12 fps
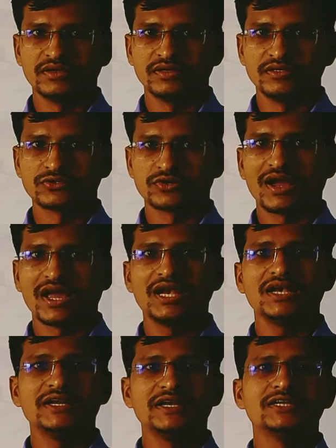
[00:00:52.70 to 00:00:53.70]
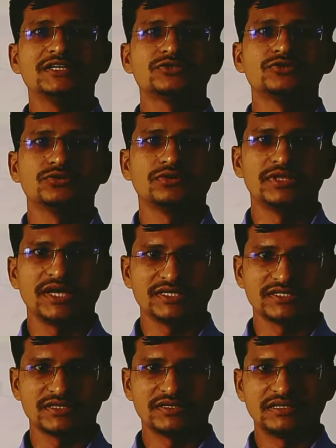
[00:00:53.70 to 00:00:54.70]
So Carl Linnaeus, you know that
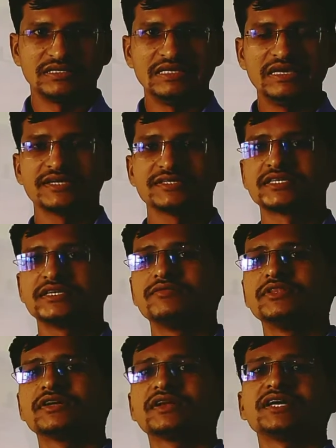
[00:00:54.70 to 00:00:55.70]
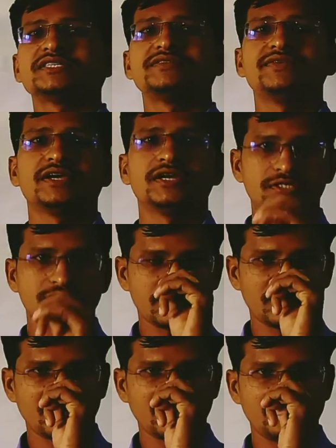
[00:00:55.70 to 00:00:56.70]
he has given the
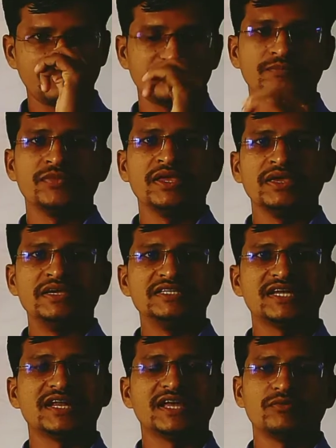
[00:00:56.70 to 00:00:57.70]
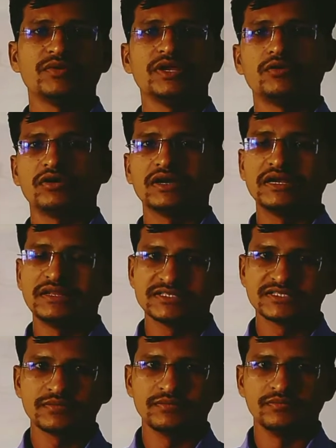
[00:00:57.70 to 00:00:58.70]
classification of each and every
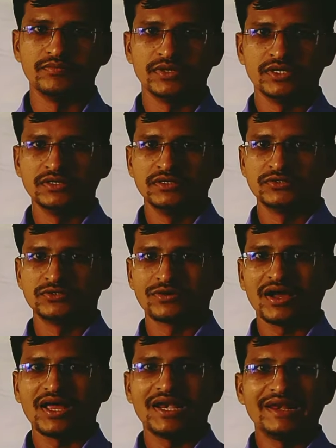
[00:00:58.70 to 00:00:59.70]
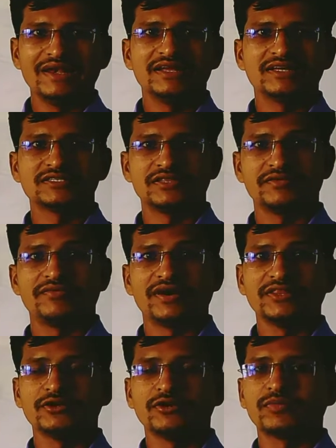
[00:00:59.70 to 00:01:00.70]
organism. So Carl Linnaeus, the
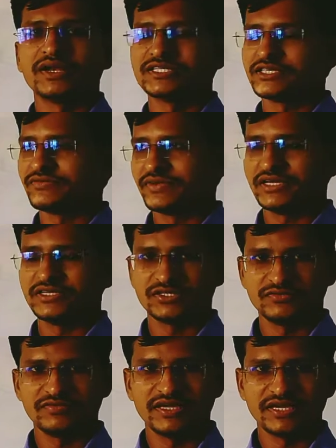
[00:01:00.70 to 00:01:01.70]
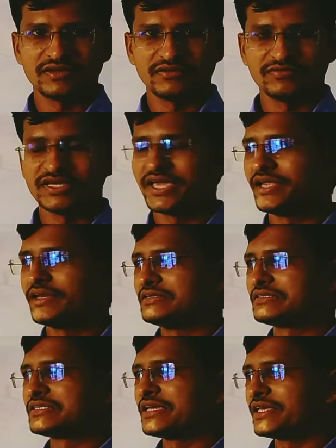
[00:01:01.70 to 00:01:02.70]
father of classification, we
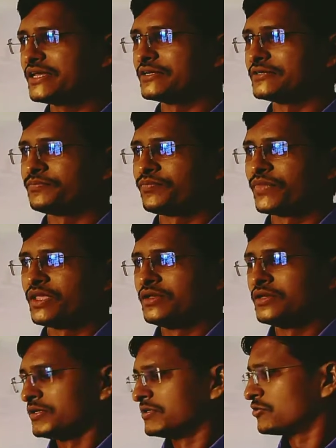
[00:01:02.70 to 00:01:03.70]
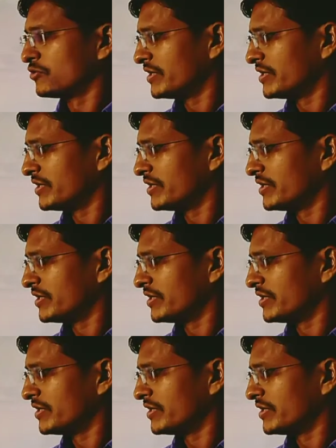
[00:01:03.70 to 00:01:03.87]
can say that. So